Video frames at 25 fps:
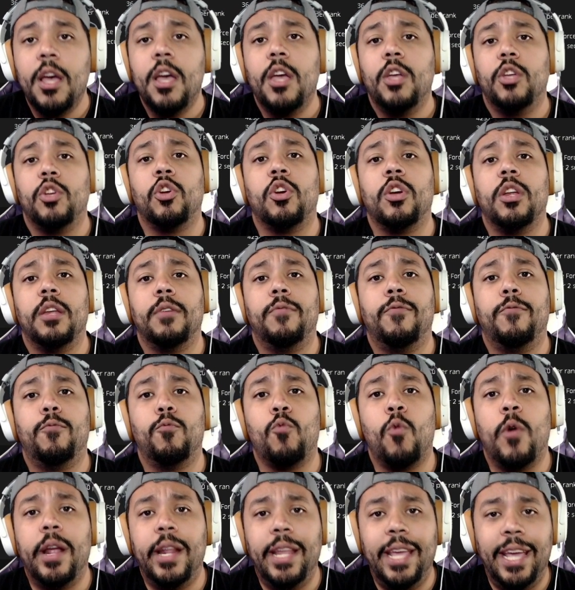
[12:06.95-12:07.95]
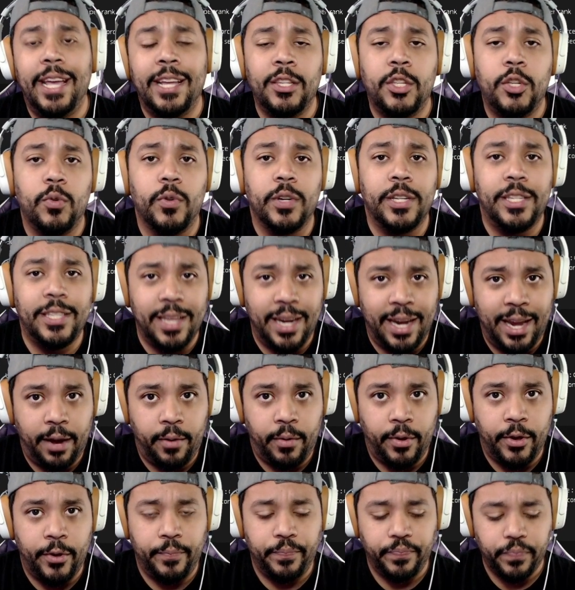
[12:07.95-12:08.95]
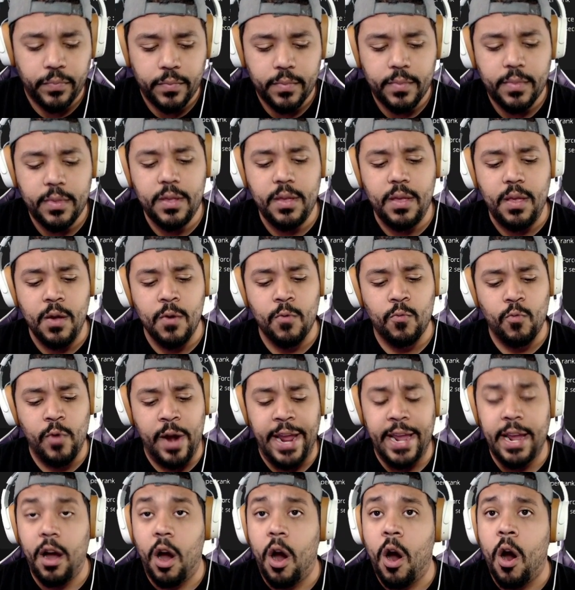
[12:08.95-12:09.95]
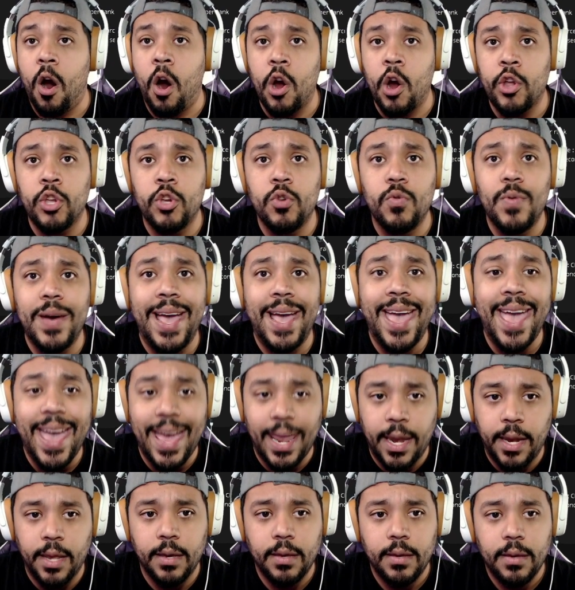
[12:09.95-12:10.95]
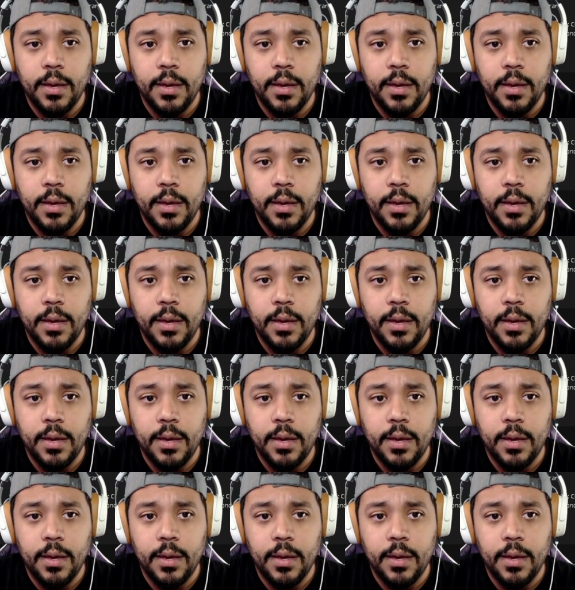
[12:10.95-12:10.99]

you're going to run into a scenario, right? Are you ahead?